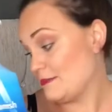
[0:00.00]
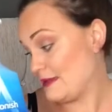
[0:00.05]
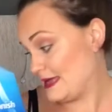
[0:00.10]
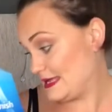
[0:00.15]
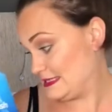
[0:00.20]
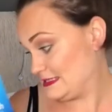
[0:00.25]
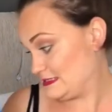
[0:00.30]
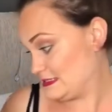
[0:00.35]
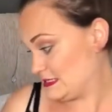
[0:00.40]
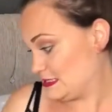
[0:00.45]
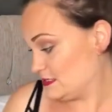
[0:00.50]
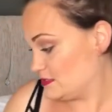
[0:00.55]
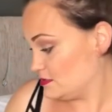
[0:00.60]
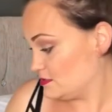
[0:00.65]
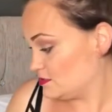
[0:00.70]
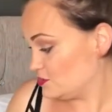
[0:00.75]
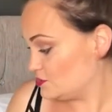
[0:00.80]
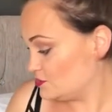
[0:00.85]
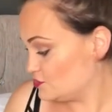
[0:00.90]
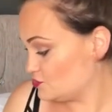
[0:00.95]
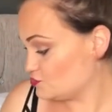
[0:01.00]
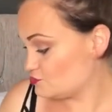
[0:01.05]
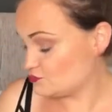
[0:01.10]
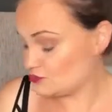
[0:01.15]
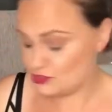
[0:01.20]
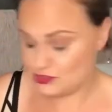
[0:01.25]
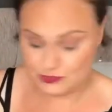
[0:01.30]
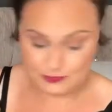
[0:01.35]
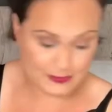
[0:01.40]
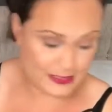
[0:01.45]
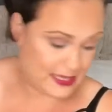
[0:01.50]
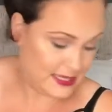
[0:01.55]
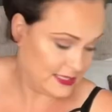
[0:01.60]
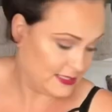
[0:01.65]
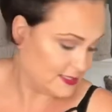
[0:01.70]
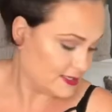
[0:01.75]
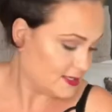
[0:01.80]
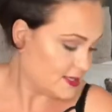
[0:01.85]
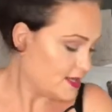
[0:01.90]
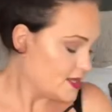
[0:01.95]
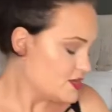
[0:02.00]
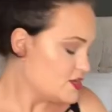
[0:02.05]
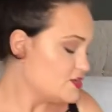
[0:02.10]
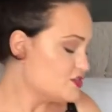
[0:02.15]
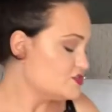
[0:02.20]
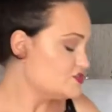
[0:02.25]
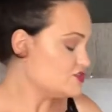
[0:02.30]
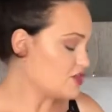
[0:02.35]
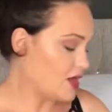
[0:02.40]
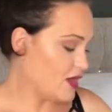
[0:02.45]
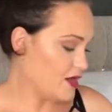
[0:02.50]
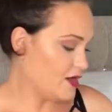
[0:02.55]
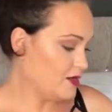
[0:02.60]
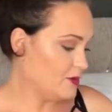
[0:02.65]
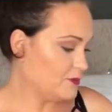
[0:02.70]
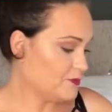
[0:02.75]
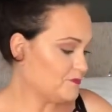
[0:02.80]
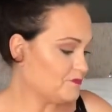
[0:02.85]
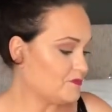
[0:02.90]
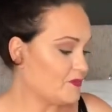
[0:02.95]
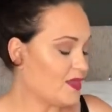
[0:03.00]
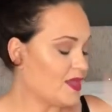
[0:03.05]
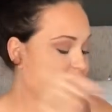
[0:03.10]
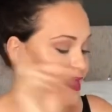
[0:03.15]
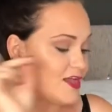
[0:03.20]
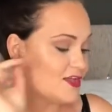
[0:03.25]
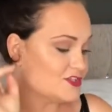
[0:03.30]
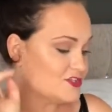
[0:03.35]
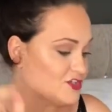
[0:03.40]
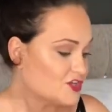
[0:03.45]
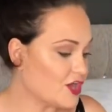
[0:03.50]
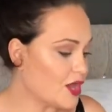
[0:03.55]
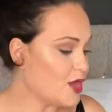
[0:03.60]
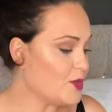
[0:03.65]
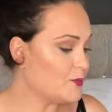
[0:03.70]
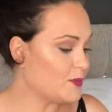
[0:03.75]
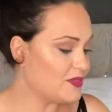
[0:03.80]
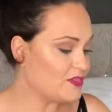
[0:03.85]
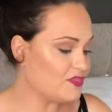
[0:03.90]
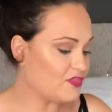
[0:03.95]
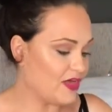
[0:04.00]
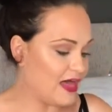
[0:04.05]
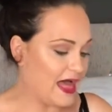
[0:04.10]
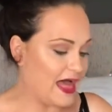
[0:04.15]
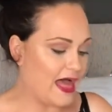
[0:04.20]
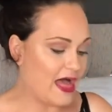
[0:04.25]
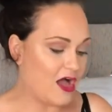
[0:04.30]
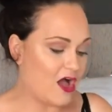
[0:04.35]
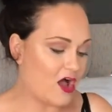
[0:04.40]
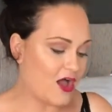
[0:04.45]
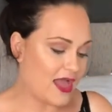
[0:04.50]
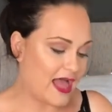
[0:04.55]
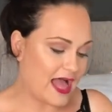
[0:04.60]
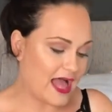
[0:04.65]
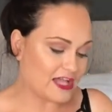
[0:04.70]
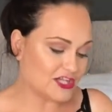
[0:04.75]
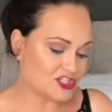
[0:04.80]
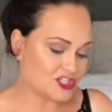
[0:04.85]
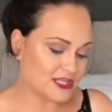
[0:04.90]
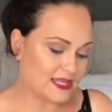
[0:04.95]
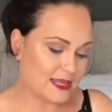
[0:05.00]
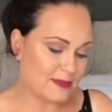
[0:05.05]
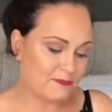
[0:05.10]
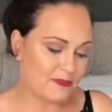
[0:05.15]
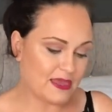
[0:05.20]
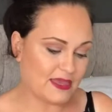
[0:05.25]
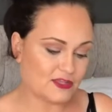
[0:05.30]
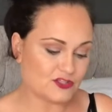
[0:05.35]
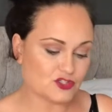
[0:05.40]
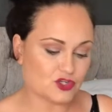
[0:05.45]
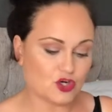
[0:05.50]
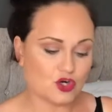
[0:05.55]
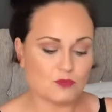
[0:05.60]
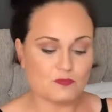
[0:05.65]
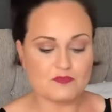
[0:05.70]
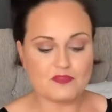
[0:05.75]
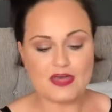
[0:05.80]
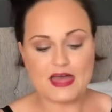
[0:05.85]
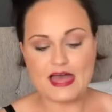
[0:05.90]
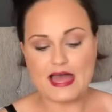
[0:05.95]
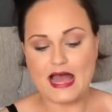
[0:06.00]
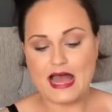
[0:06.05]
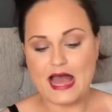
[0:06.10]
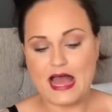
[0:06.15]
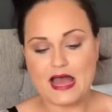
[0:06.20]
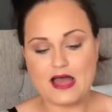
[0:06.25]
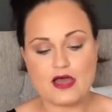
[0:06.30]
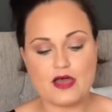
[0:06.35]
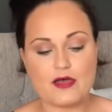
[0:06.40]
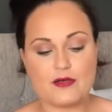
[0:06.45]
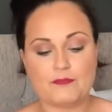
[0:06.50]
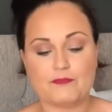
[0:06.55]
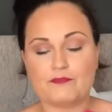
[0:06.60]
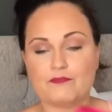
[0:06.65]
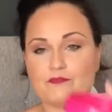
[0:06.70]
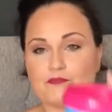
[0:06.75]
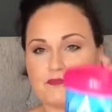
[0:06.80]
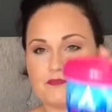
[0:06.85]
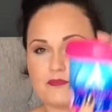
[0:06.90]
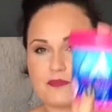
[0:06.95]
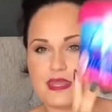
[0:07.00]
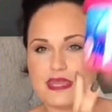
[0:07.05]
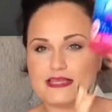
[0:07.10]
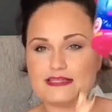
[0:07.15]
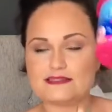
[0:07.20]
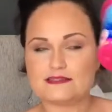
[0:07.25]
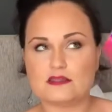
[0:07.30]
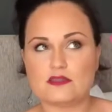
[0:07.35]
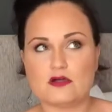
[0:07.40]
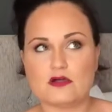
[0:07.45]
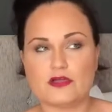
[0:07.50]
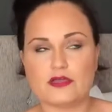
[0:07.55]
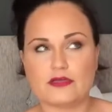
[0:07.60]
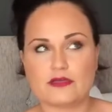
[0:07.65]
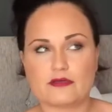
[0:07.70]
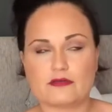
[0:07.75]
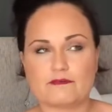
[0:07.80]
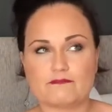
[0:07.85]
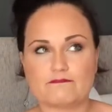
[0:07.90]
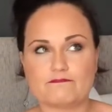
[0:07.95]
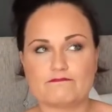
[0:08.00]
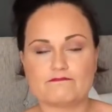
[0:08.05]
amazing, trust me. So to go with that, I actually picked up their it's like